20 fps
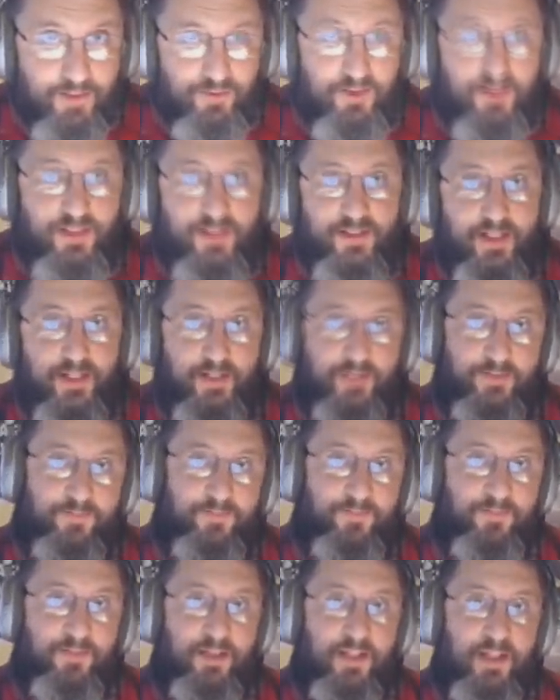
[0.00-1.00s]
That's right there.
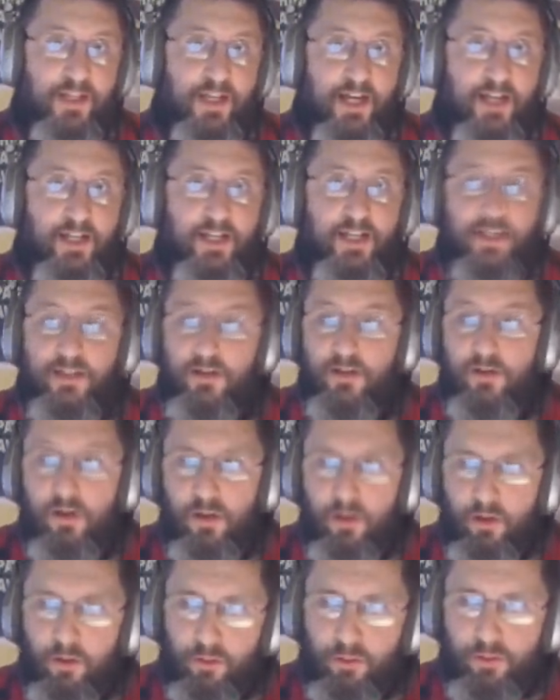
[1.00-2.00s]
And again, you know,
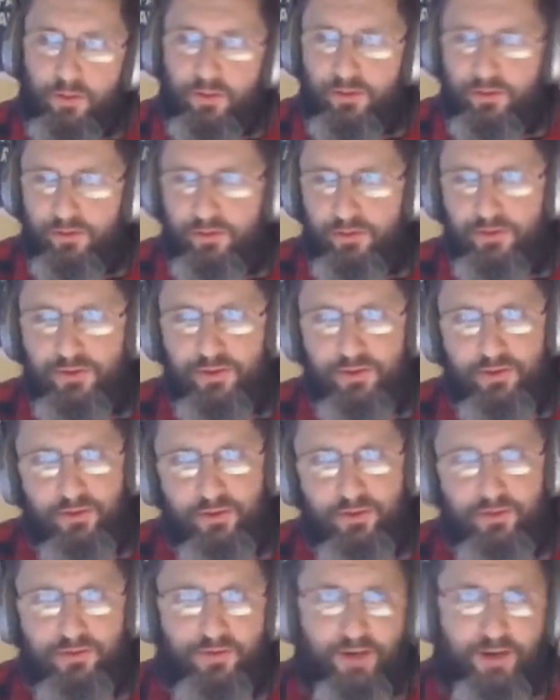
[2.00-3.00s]
oh, you're
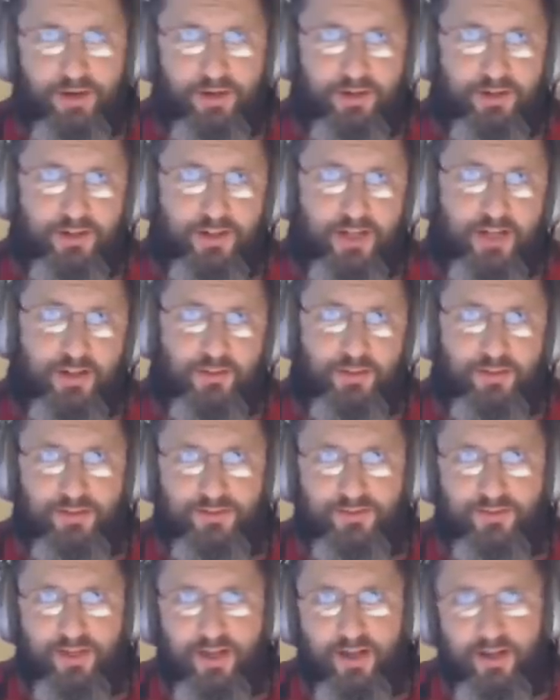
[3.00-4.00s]
attacking a guy when
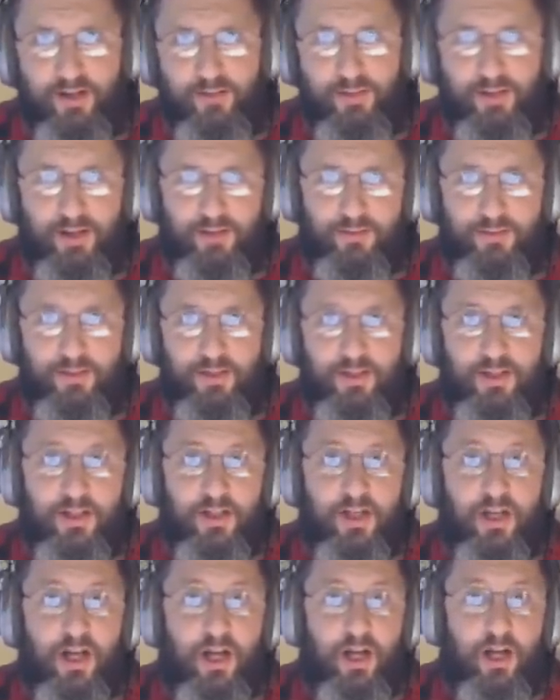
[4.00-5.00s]
he's down and blah, blah,
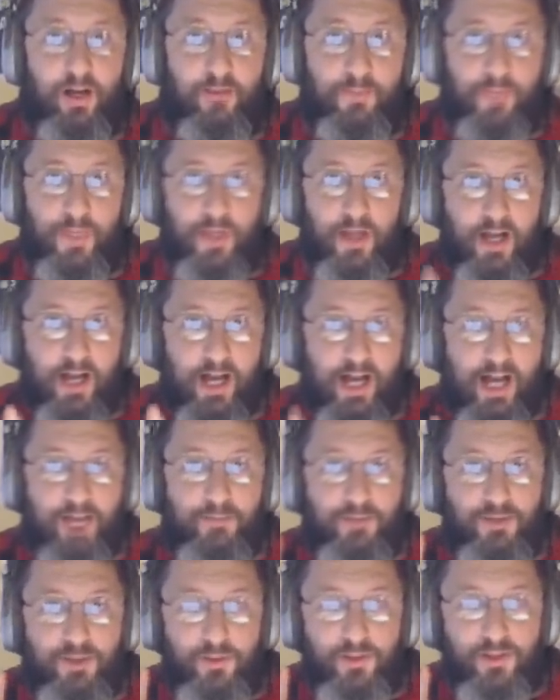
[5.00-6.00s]
blah.
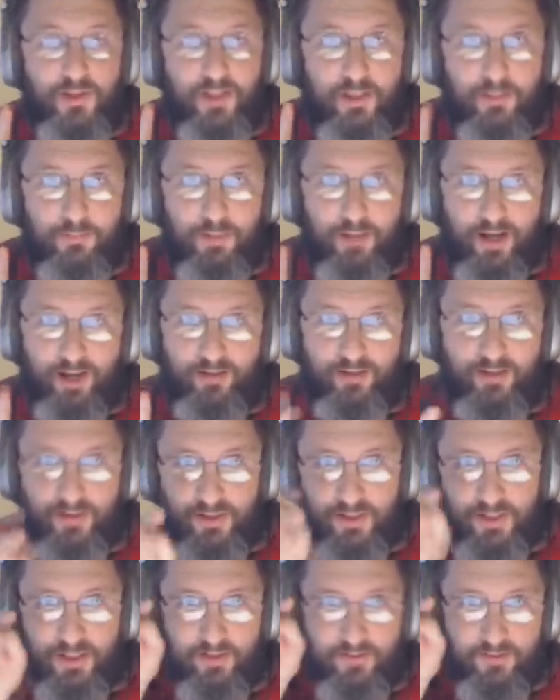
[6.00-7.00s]
I'm showing the
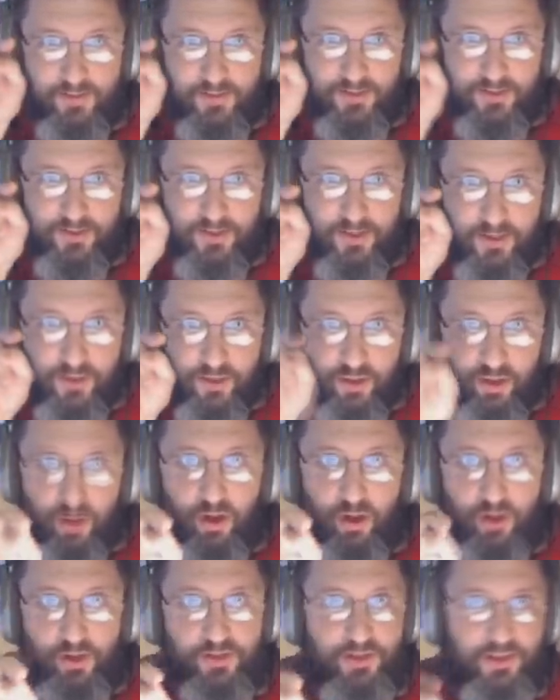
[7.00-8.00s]
hypocrisy of this
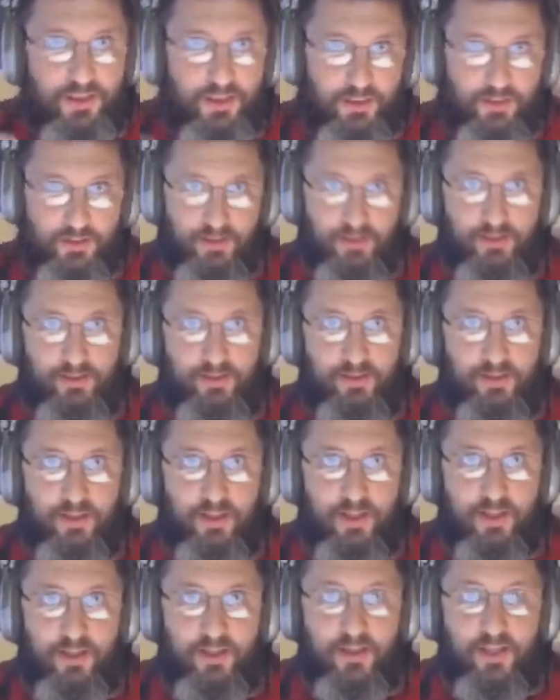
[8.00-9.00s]
cult here,
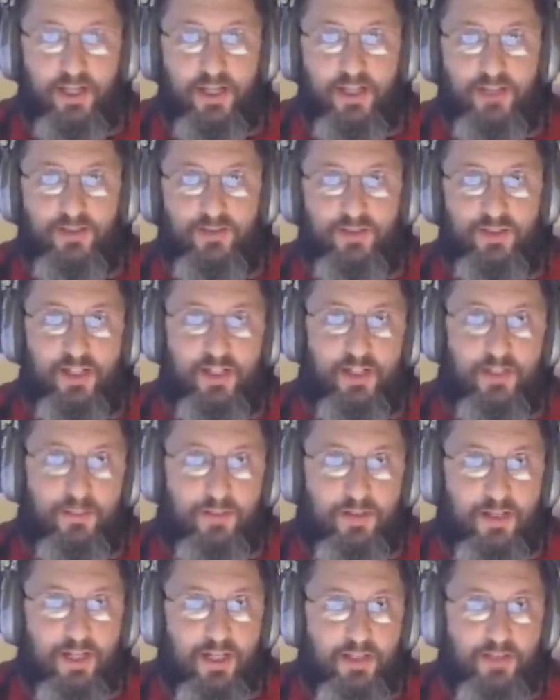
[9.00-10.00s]
that they can stand
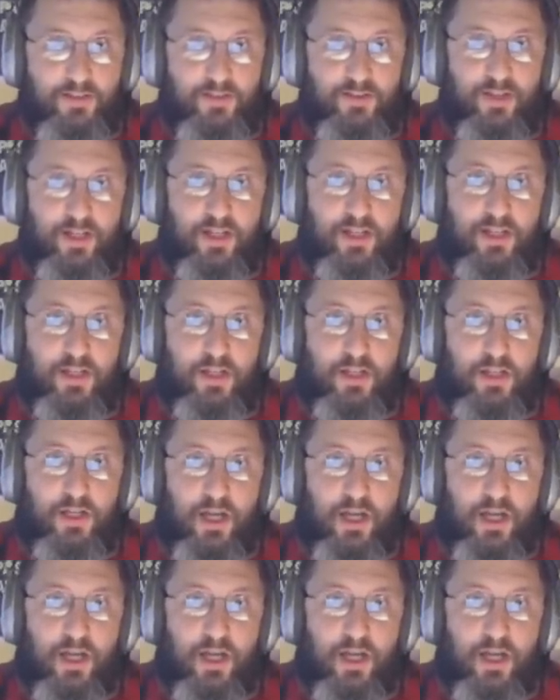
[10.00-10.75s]
up and they can say,